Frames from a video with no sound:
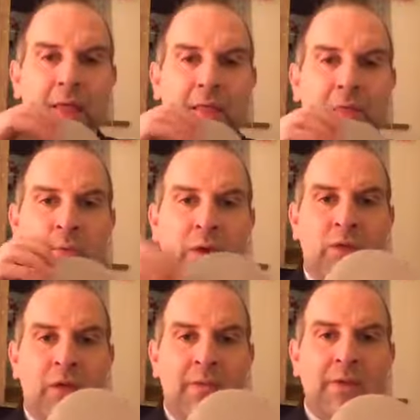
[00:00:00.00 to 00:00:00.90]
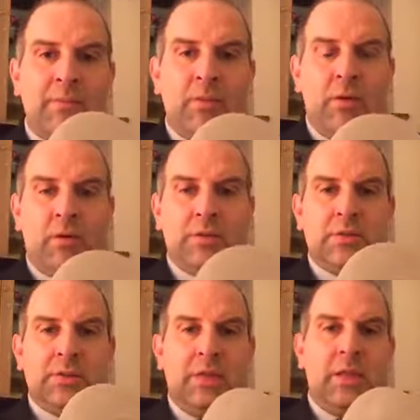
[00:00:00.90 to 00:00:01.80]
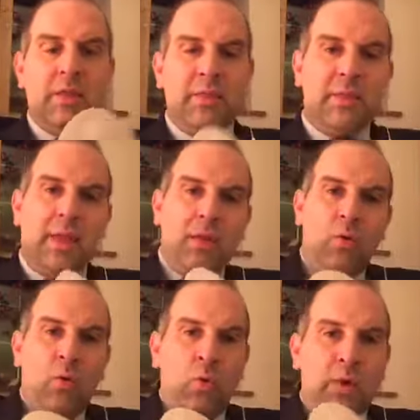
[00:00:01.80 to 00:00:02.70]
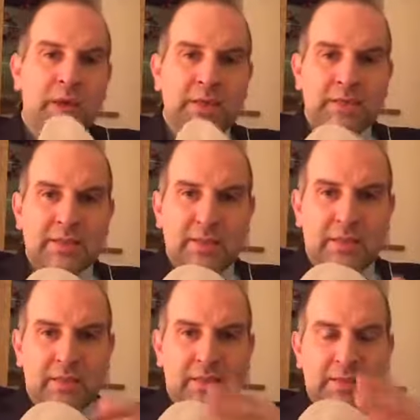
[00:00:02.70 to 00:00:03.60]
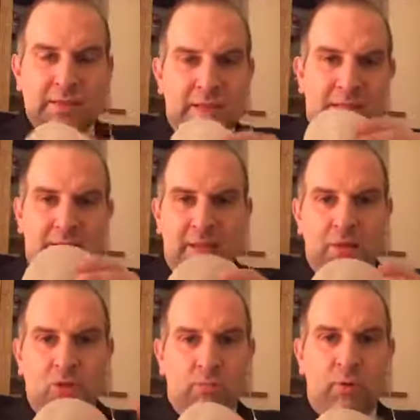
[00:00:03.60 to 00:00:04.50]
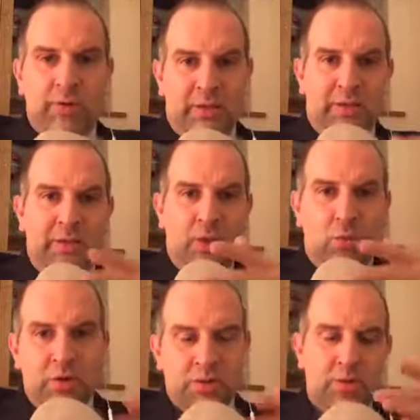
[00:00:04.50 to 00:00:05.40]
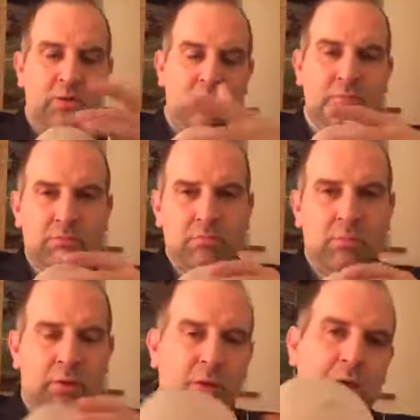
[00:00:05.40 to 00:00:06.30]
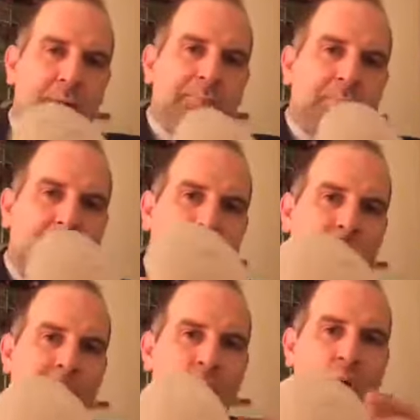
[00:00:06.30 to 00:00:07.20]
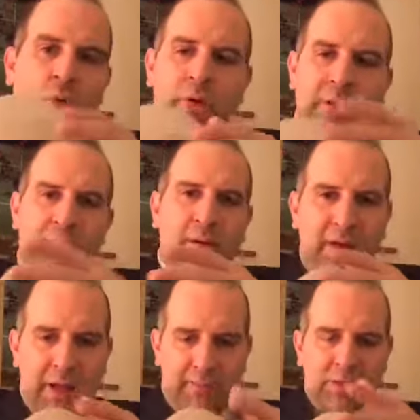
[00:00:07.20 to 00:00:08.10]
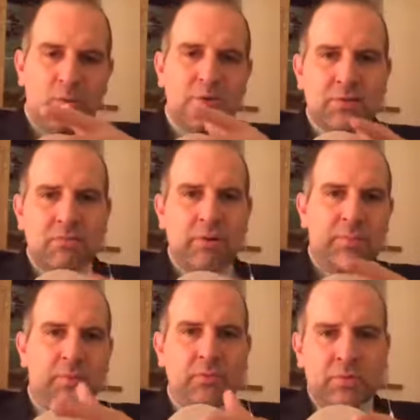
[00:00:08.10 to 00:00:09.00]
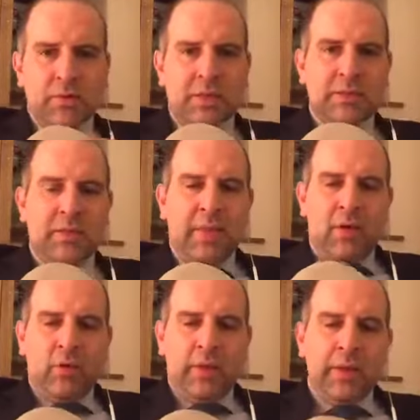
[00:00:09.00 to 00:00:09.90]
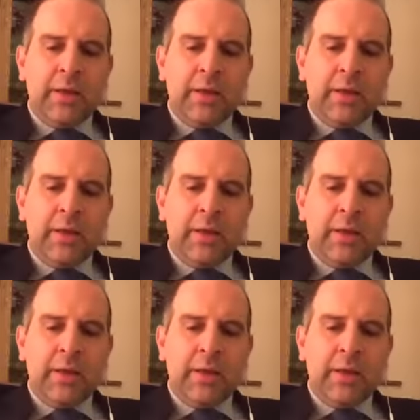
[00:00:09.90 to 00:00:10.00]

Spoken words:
when you have implants, they always sit in your body. They always look, well, if you hold an implant up, there's always some ripples and things like that on it.